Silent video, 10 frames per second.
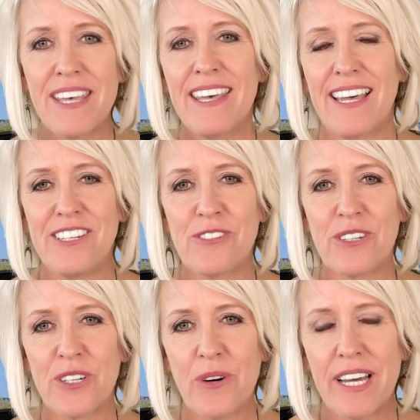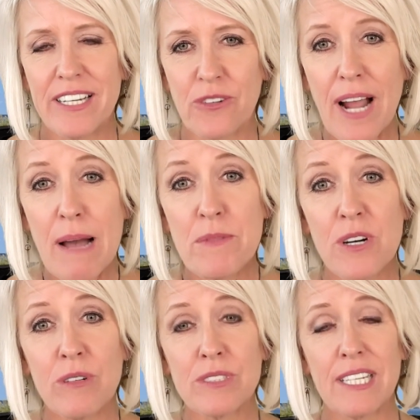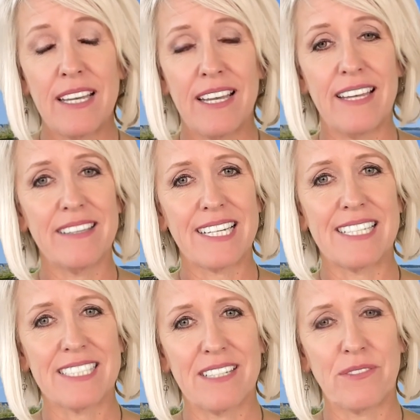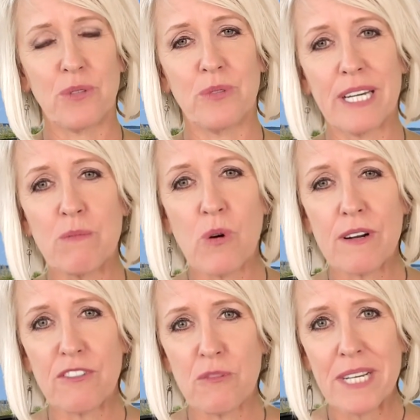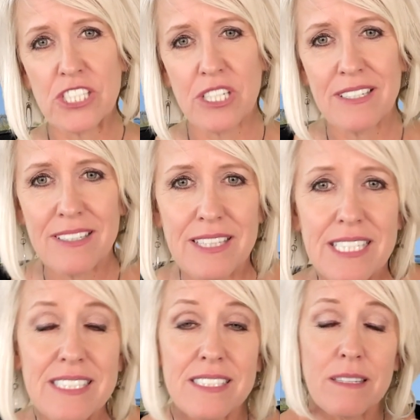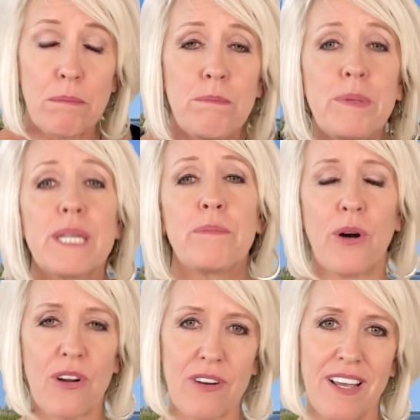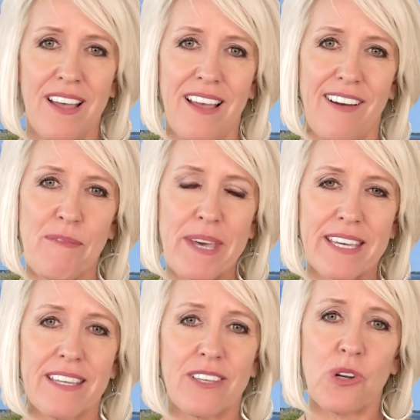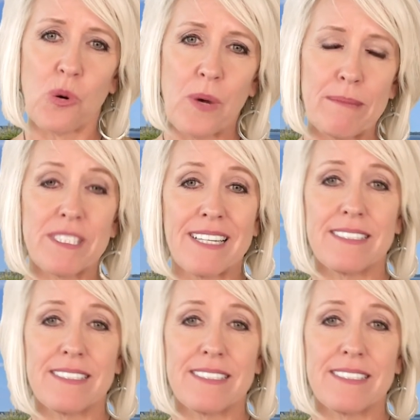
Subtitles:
and you can go ahead and grab those. And like I said, if you would like more information, this is a big part of making your website